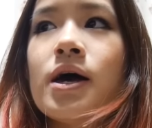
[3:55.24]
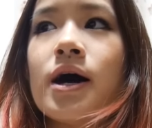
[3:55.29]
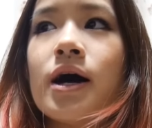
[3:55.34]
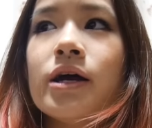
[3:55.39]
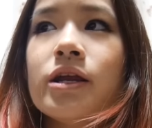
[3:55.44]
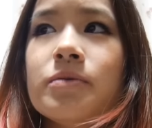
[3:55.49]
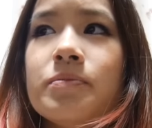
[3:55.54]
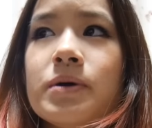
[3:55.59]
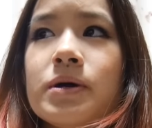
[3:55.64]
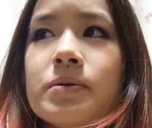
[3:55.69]

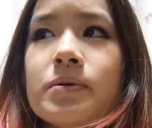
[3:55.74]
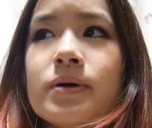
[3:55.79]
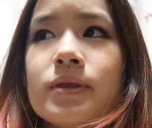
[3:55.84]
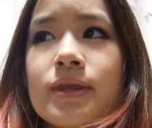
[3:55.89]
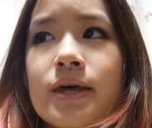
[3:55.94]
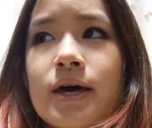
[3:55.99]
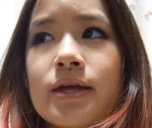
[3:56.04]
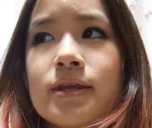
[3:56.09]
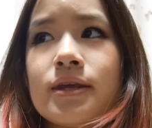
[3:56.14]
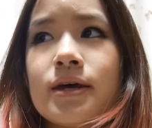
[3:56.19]
other people
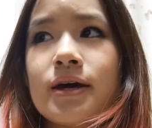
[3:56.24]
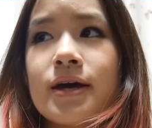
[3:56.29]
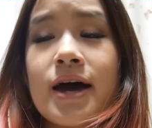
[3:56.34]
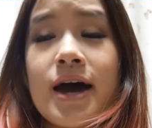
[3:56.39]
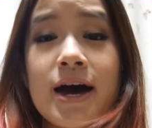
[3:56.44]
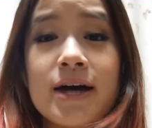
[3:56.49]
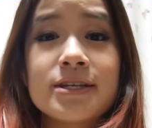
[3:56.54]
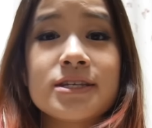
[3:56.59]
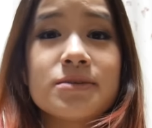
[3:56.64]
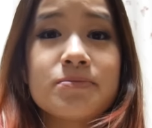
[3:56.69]
that they
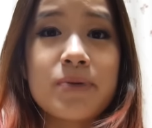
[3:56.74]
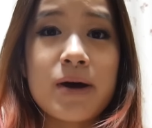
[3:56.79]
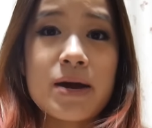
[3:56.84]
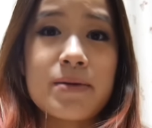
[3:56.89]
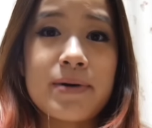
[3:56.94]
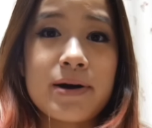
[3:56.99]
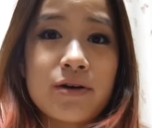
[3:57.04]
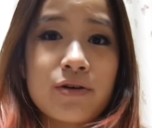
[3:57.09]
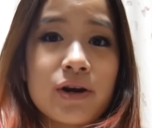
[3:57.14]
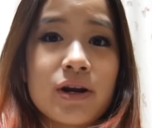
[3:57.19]
had to pay
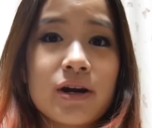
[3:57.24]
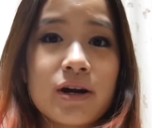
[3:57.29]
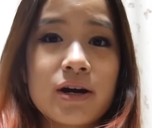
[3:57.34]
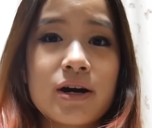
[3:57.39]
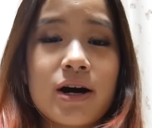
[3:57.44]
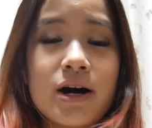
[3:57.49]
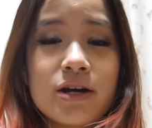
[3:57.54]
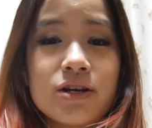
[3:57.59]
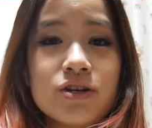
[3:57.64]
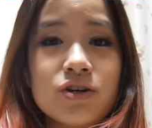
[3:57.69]
by credit
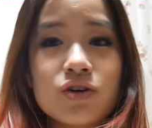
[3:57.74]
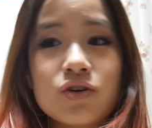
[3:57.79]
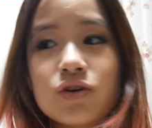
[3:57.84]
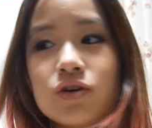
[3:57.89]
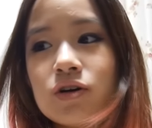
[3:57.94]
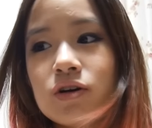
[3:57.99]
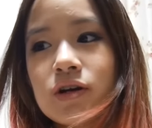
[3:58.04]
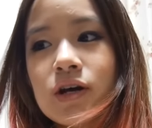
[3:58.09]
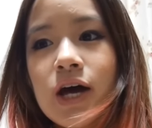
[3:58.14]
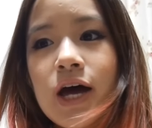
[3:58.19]
card, you
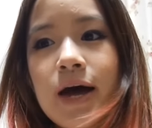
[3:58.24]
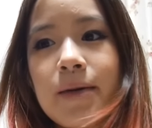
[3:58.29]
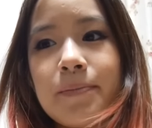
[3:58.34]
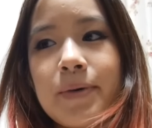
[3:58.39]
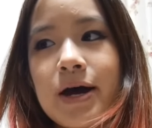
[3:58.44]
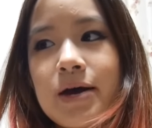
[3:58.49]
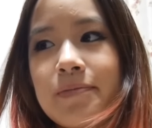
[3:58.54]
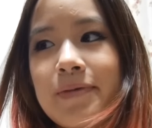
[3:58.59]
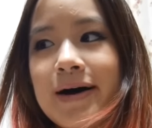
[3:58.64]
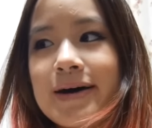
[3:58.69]
couldn't
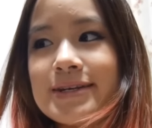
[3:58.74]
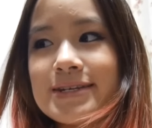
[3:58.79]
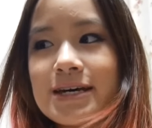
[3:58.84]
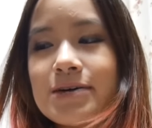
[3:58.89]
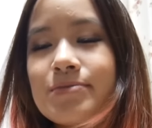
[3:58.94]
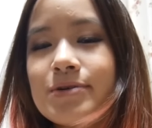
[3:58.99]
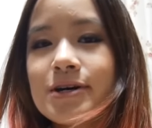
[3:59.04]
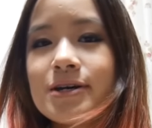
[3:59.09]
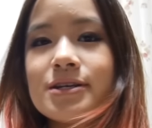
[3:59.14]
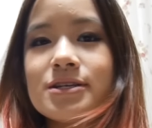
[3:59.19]
pay by
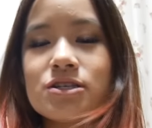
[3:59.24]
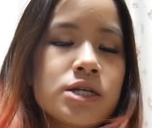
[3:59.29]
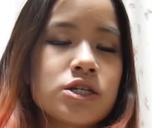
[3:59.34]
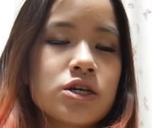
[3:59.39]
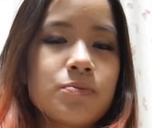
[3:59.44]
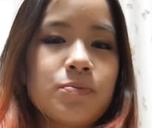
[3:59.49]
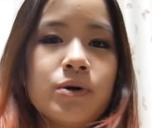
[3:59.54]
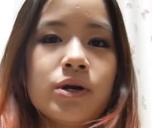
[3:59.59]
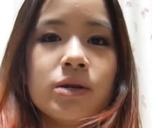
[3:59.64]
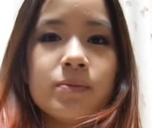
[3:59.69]
debit.
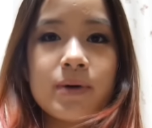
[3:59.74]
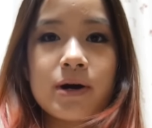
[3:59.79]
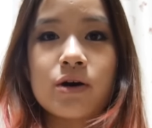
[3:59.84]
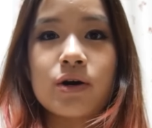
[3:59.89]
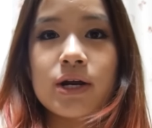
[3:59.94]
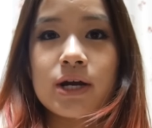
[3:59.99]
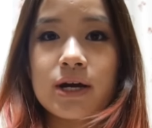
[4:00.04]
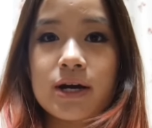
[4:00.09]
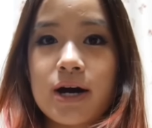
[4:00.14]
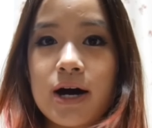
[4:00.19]
So I put in my
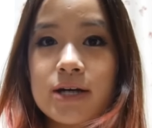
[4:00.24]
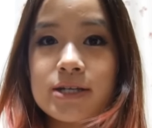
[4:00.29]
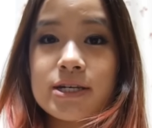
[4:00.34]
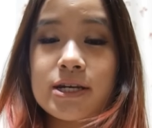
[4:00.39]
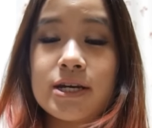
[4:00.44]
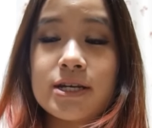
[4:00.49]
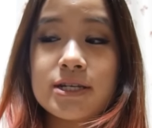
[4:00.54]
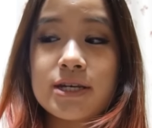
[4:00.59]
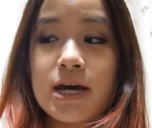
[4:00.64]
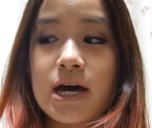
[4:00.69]
credit card
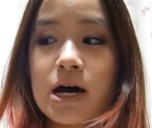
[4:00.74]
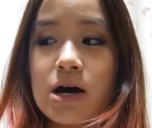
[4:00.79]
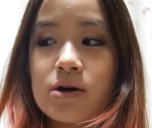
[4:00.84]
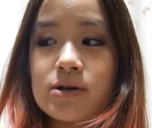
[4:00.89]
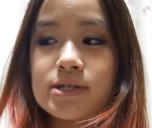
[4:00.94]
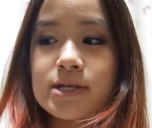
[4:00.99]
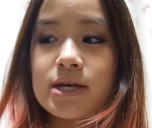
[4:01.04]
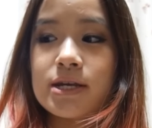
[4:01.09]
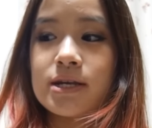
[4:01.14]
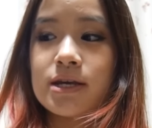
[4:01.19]

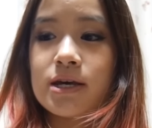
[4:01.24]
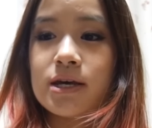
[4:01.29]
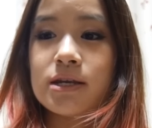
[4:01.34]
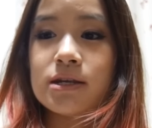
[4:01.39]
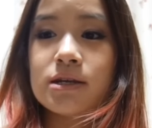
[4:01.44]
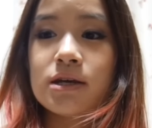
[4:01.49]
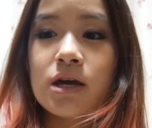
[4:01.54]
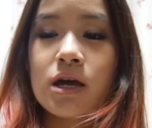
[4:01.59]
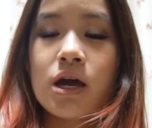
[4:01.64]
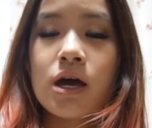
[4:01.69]
details, and
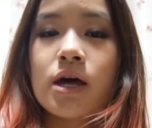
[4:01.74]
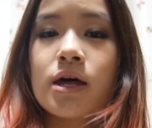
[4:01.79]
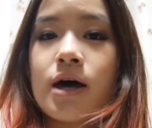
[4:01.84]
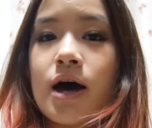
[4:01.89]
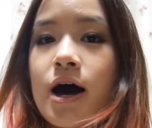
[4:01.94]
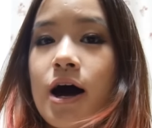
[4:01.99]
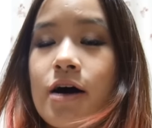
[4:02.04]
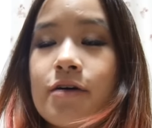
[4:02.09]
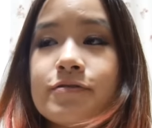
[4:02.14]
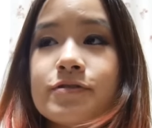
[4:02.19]
then
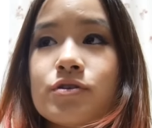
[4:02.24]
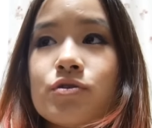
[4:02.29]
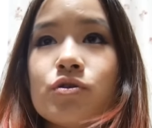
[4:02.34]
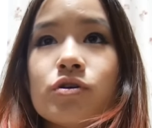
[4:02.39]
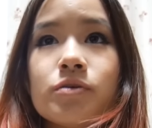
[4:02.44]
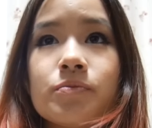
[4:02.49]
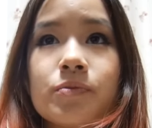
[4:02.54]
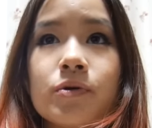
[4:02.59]
after all the